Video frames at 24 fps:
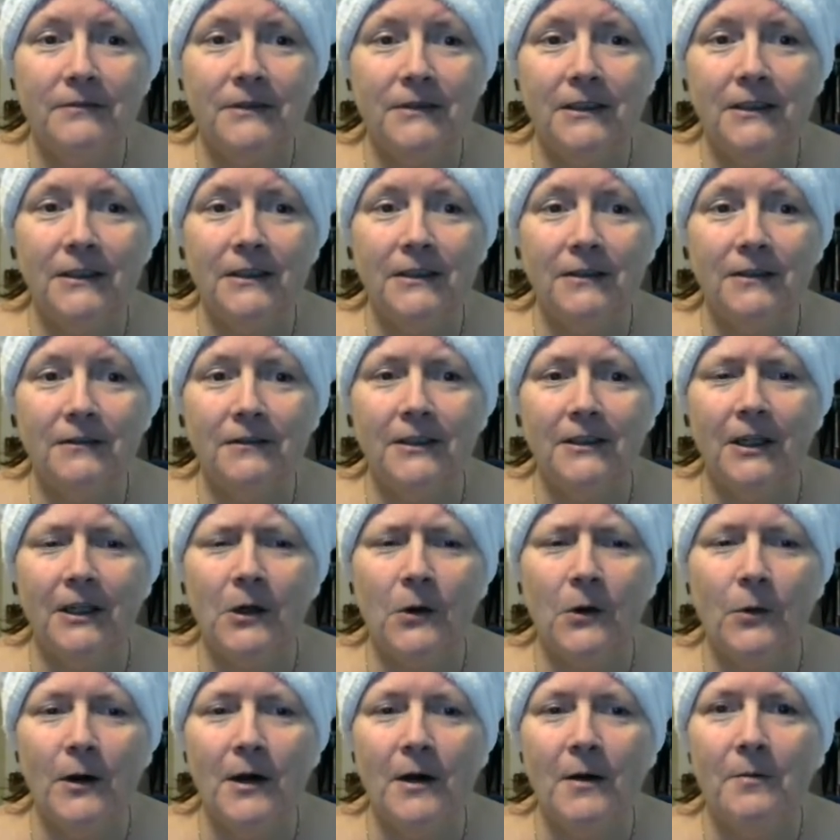not
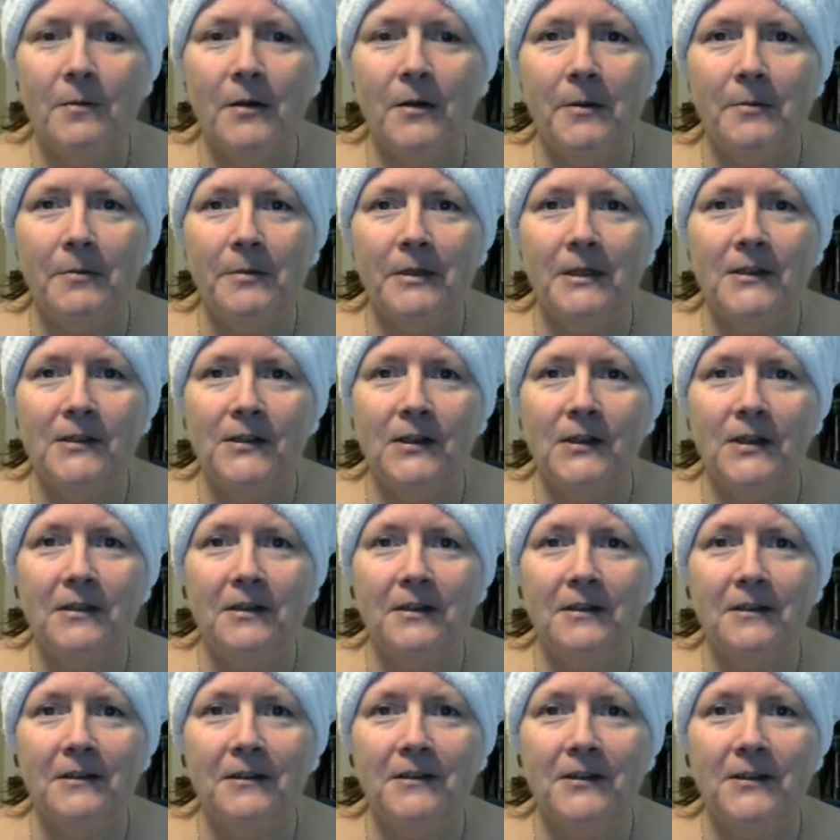aquarium pump, but it's
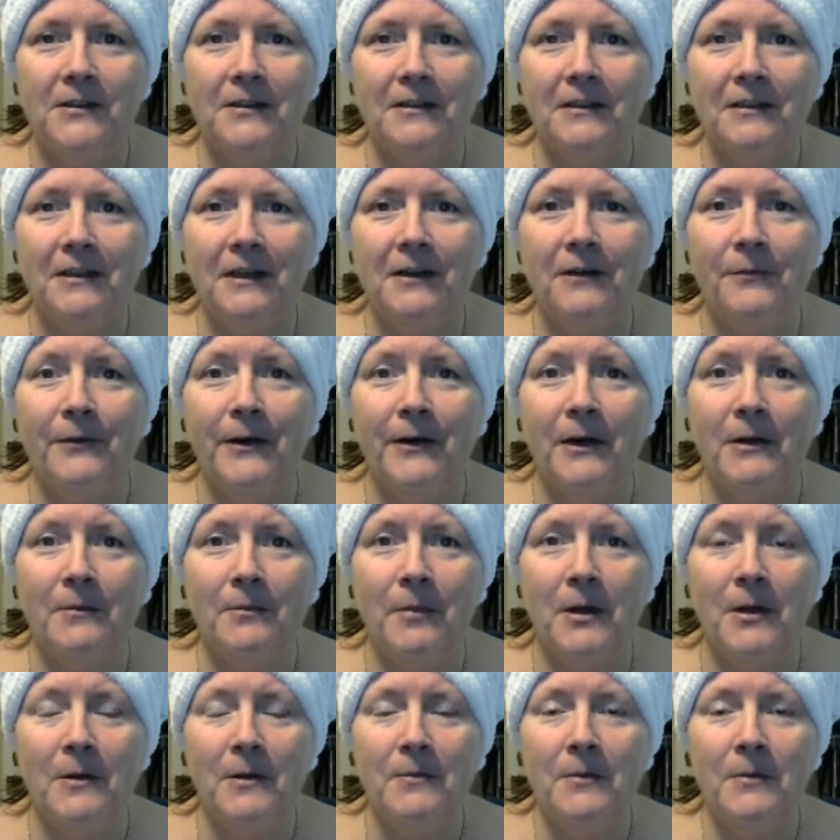like a fountain
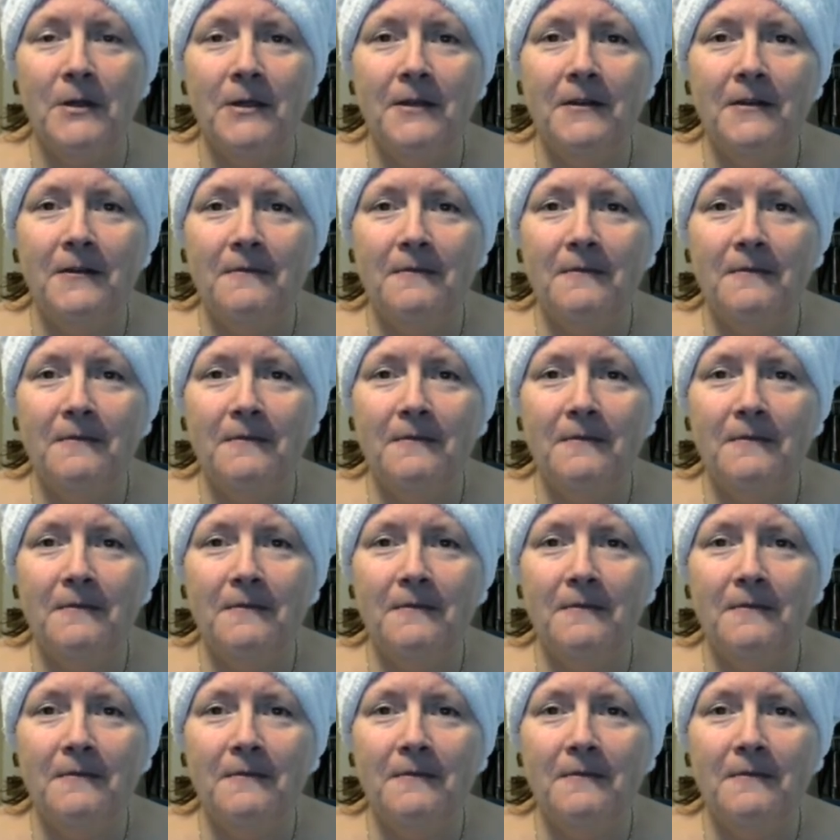pump,